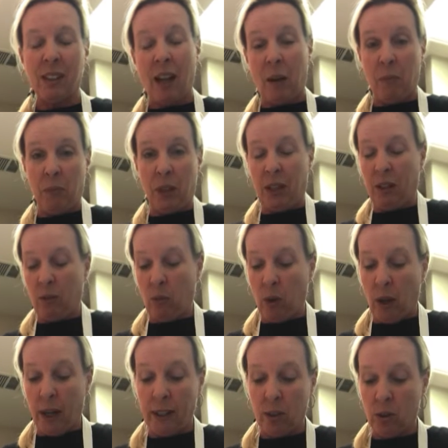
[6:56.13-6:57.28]
I'm thinking, well,
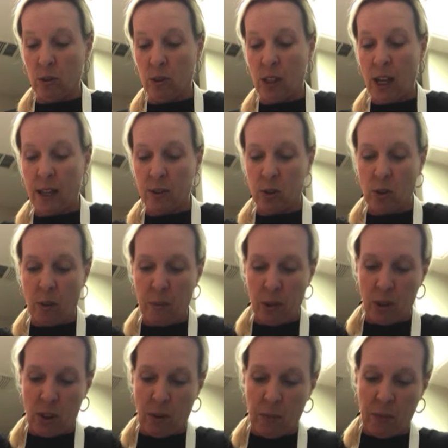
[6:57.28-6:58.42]
I can use that. So I'm going
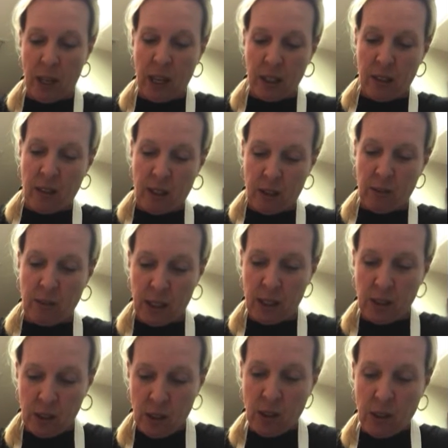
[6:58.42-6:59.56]
to dump that in there,
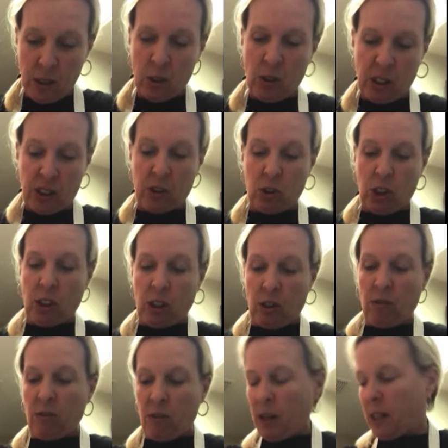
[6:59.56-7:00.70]
right? So I got chicken
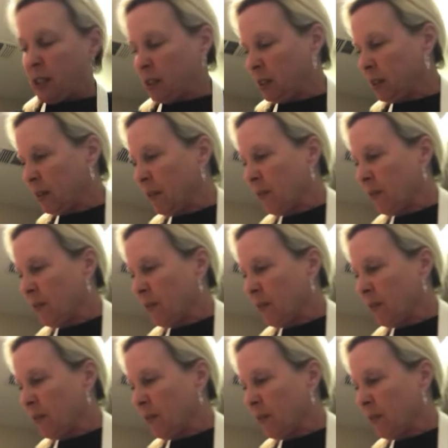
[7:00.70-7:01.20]
and rice.